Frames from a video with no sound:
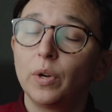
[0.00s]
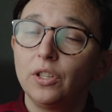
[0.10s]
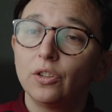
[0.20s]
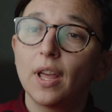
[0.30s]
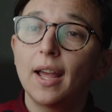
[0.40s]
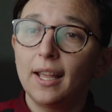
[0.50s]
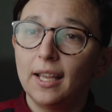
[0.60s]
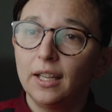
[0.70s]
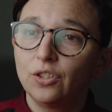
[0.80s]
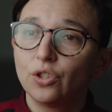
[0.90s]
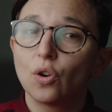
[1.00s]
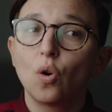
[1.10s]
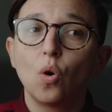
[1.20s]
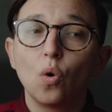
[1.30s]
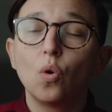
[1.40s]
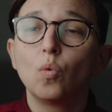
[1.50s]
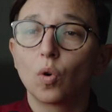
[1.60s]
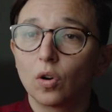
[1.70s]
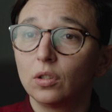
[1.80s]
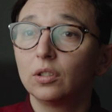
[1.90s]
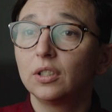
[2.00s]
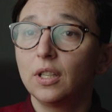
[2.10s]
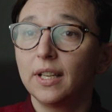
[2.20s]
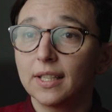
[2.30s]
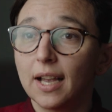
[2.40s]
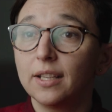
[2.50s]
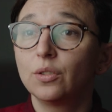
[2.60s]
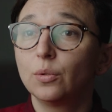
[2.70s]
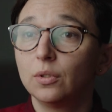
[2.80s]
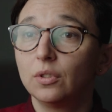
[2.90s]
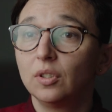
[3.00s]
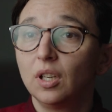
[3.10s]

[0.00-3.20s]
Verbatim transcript: When you're that age, your whole world is high school.